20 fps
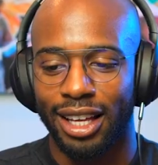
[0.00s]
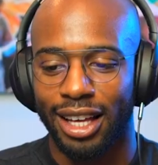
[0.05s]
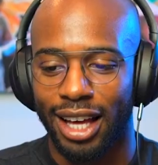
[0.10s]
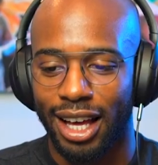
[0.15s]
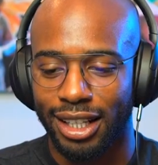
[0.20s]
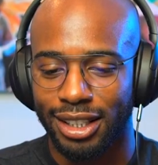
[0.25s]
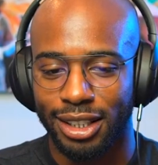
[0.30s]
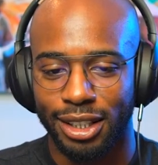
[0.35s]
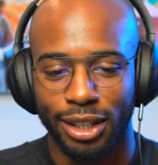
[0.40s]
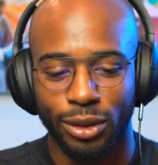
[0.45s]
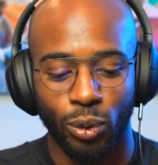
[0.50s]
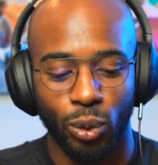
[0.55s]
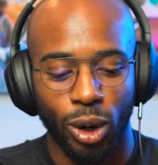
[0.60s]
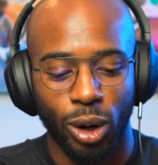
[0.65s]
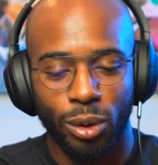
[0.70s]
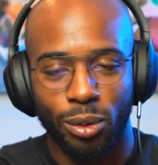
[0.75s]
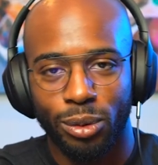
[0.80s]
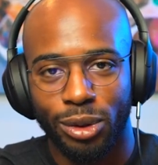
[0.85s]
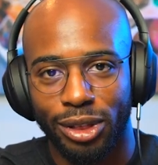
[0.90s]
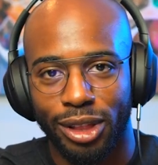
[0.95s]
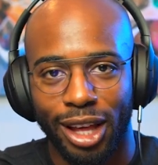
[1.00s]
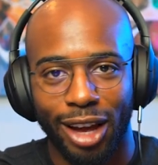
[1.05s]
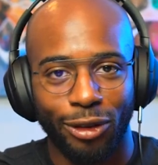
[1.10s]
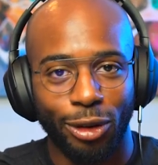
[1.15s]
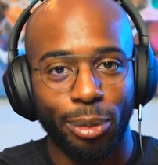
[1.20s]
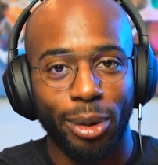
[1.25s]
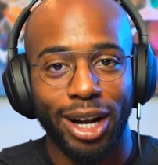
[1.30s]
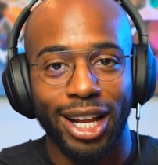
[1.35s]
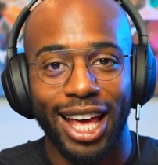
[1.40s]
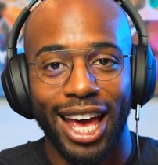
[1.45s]
Excellent. Well,
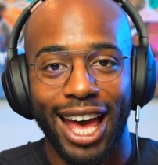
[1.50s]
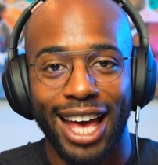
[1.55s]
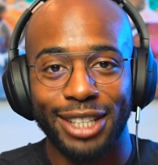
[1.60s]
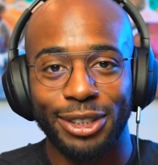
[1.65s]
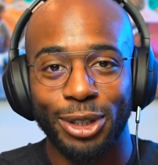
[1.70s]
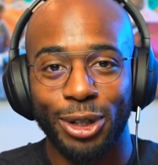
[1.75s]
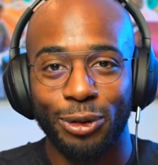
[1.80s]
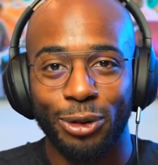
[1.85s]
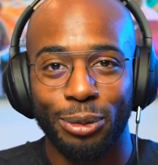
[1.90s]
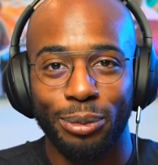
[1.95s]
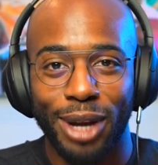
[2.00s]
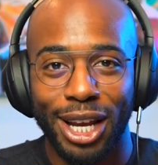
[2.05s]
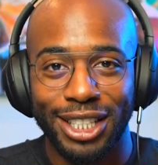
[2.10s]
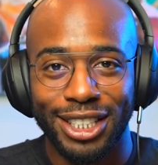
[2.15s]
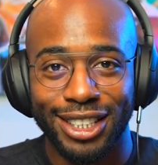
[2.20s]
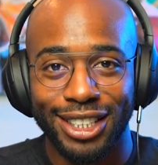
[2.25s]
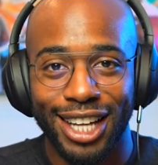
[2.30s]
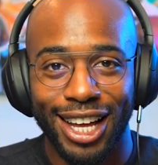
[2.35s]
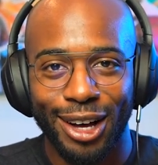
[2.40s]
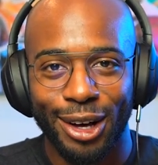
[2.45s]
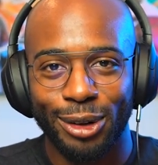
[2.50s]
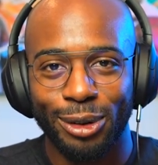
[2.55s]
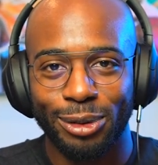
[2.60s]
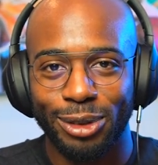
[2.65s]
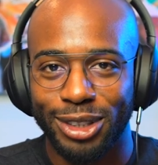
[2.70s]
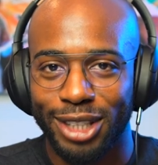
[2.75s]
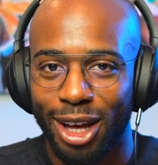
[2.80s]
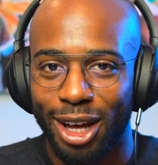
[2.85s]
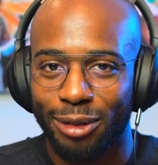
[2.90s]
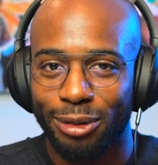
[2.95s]
everybody has your information now.
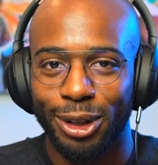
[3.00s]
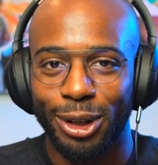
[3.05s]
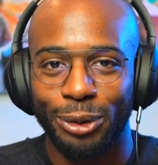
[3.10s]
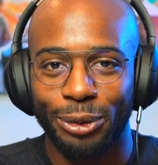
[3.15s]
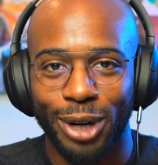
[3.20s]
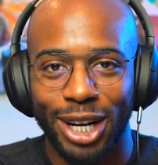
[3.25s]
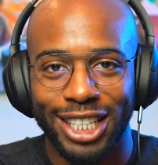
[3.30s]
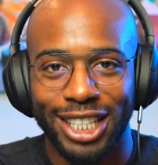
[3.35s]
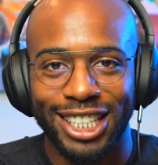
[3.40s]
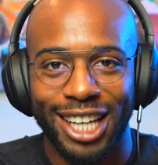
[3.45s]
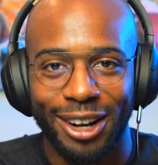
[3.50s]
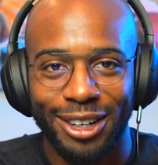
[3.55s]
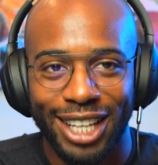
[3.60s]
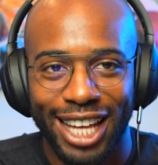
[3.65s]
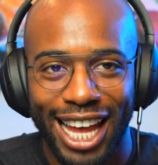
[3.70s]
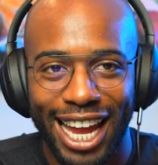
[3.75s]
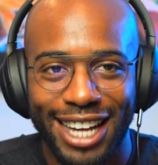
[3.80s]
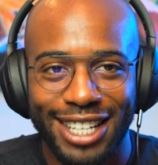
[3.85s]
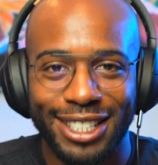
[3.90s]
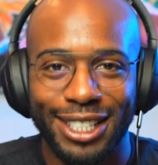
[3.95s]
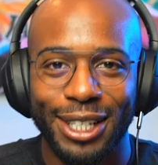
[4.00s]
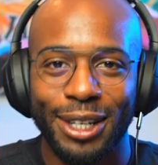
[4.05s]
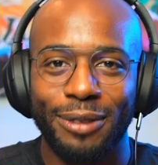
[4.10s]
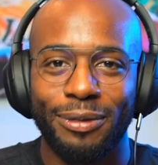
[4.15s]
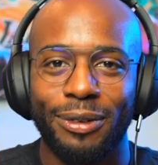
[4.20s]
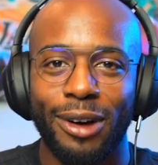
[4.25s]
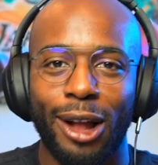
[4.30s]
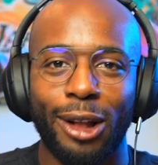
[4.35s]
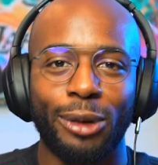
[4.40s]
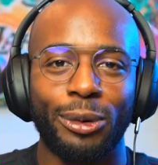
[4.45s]
Definitely reach out to HD,
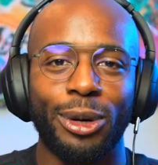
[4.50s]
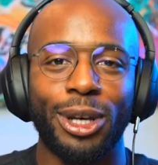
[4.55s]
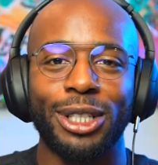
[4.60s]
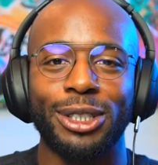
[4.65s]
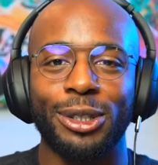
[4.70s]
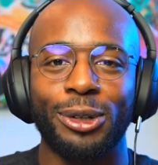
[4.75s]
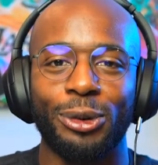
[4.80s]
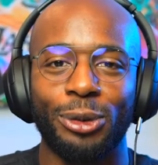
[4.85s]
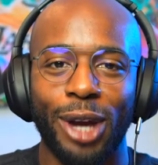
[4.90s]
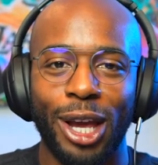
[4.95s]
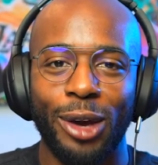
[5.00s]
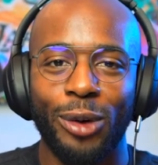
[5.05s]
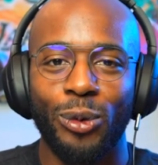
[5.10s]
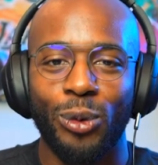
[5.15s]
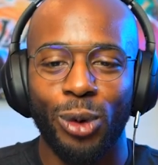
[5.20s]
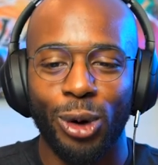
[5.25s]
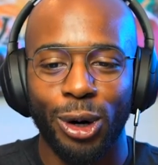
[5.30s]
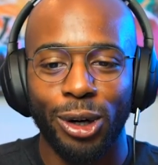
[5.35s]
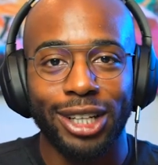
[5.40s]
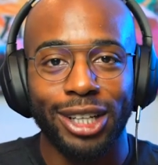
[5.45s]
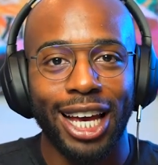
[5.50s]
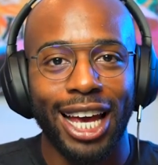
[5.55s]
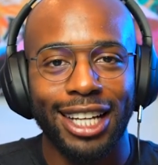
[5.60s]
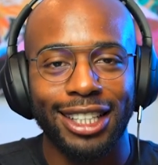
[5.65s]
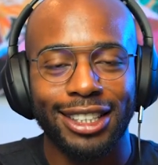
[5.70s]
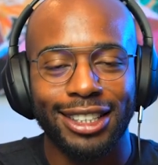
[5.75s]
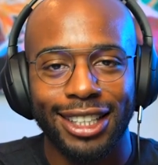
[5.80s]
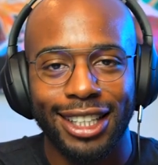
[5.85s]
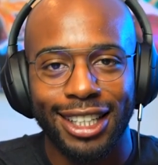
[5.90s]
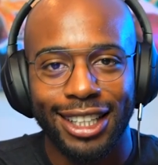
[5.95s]
follow his great work.
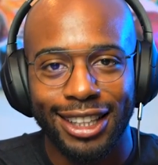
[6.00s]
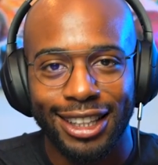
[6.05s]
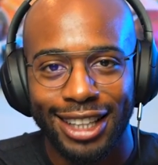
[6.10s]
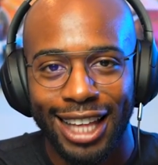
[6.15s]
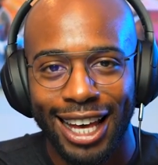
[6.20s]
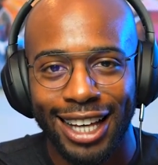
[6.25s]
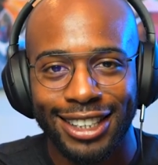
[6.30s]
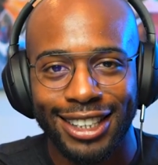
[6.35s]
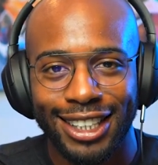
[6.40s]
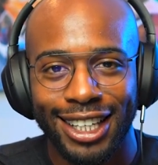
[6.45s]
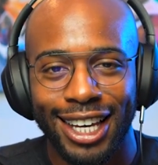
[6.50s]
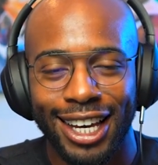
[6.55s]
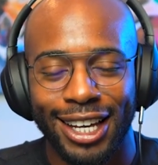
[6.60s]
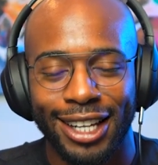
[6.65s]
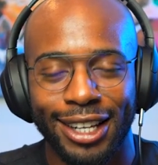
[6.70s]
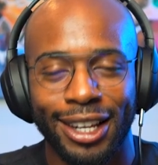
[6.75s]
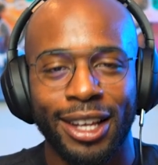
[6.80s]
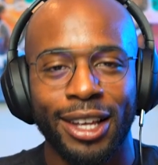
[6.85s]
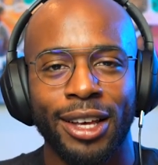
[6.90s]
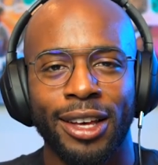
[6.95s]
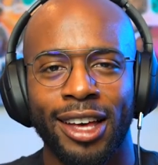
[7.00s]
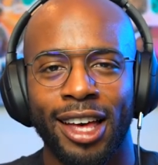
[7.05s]
HD, thanks again.